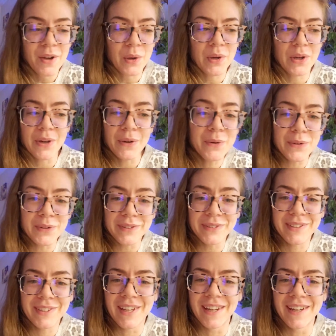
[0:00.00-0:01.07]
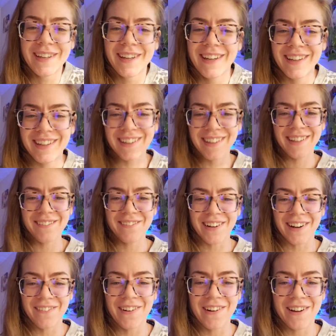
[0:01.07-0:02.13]
Googled when
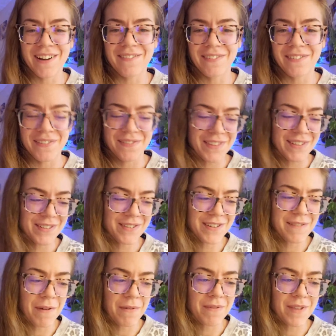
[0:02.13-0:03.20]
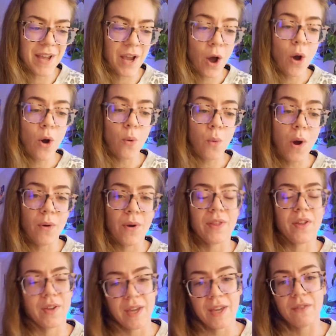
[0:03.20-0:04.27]
I woke up from this dream. I was like, whoa,
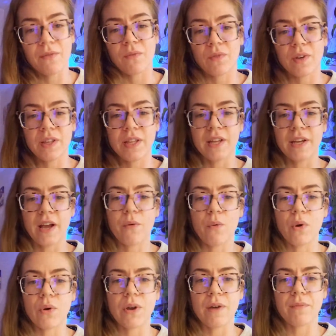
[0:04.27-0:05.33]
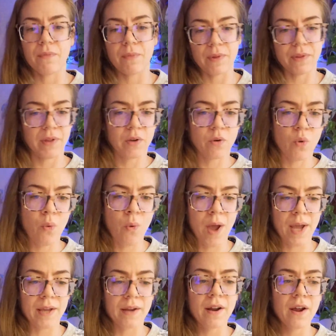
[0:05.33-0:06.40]
like it really, like I woke up with like
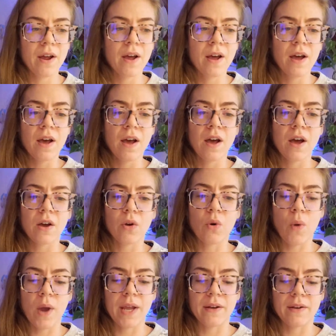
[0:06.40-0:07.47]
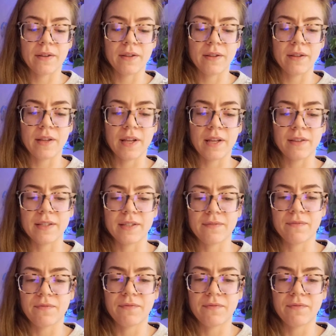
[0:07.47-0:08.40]
quite like this